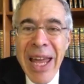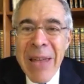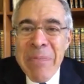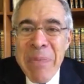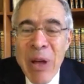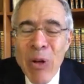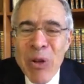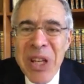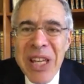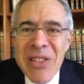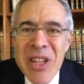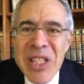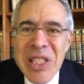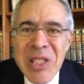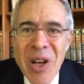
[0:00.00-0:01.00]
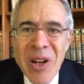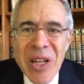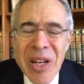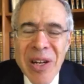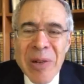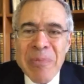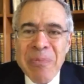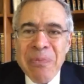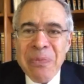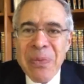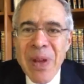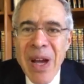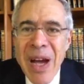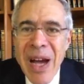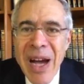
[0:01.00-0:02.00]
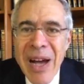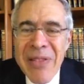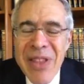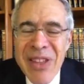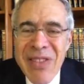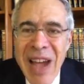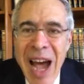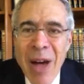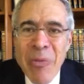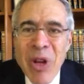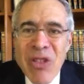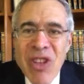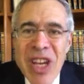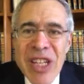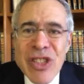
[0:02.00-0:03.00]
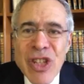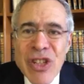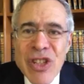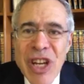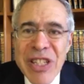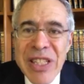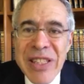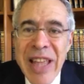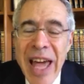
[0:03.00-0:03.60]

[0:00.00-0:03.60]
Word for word: In building the sukkah, the Talmud teaches us